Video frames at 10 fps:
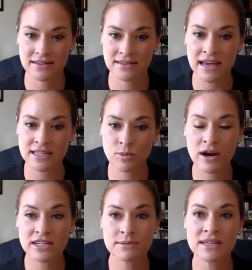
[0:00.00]
that's
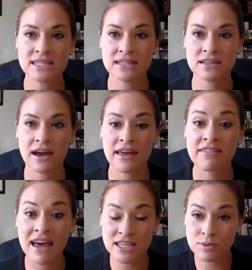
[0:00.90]
where it's missed a lot.
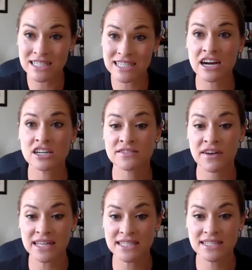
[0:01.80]
And that's what scares
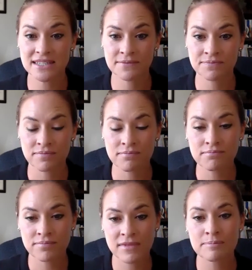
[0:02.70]
vets,
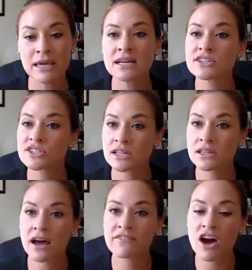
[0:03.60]
because there's a lot of